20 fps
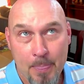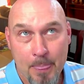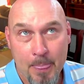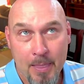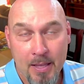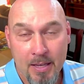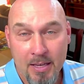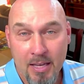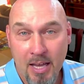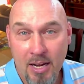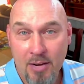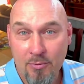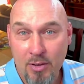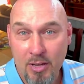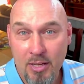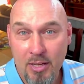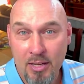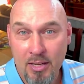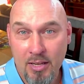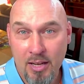kind of
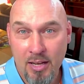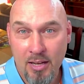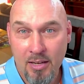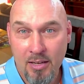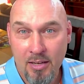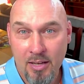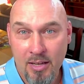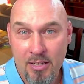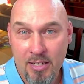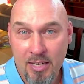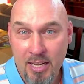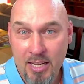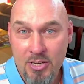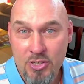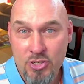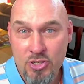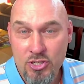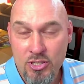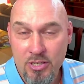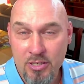a
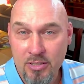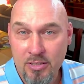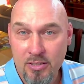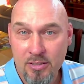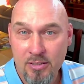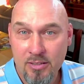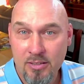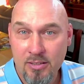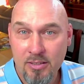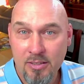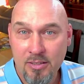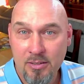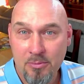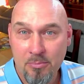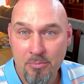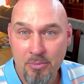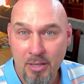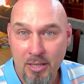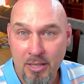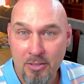niche,
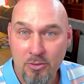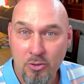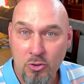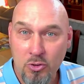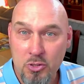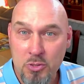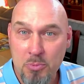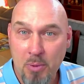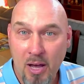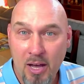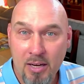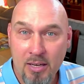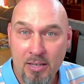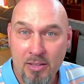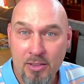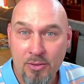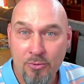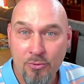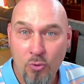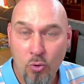like little spot in
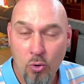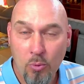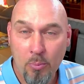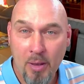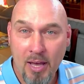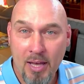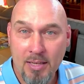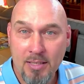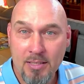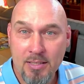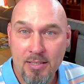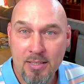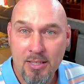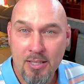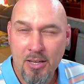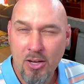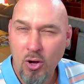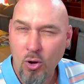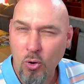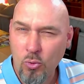the format,
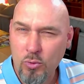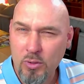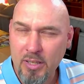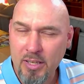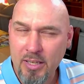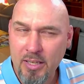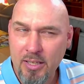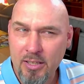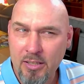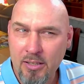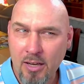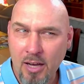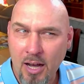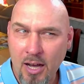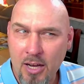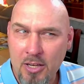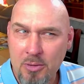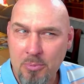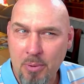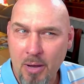only
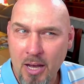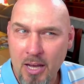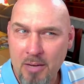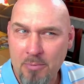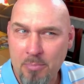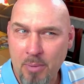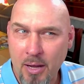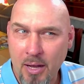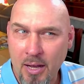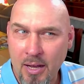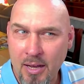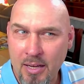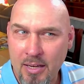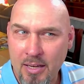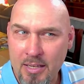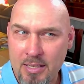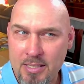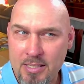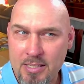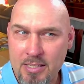occupied by
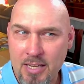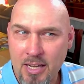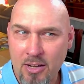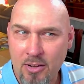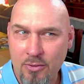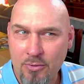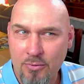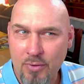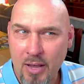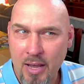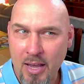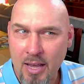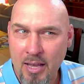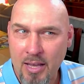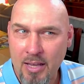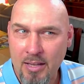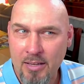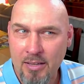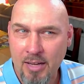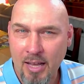itself
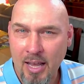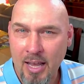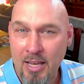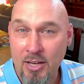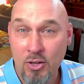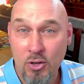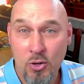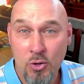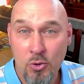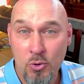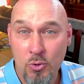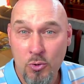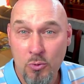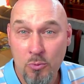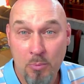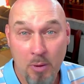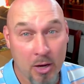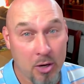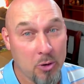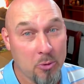and a new
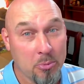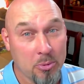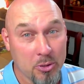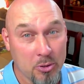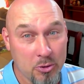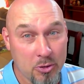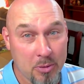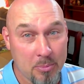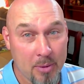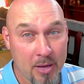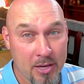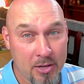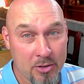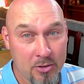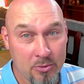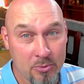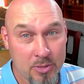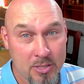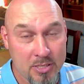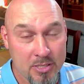mono blue commander
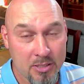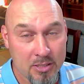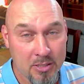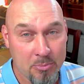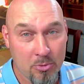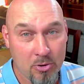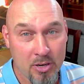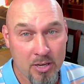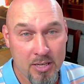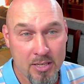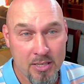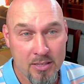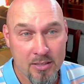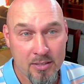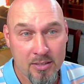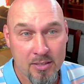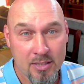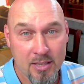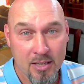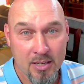recently printed
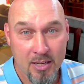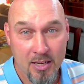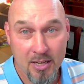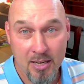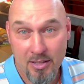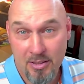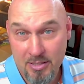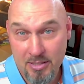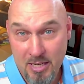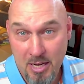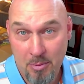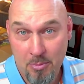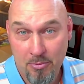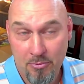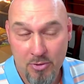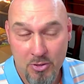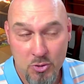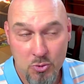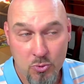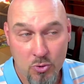at the time of
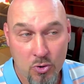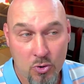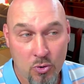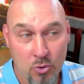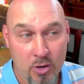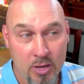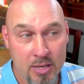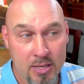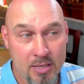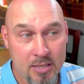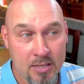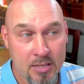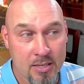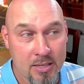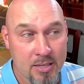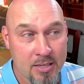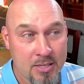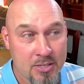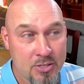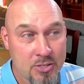this recording.
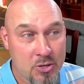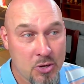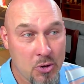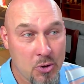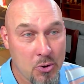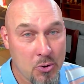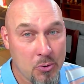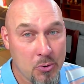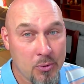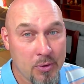So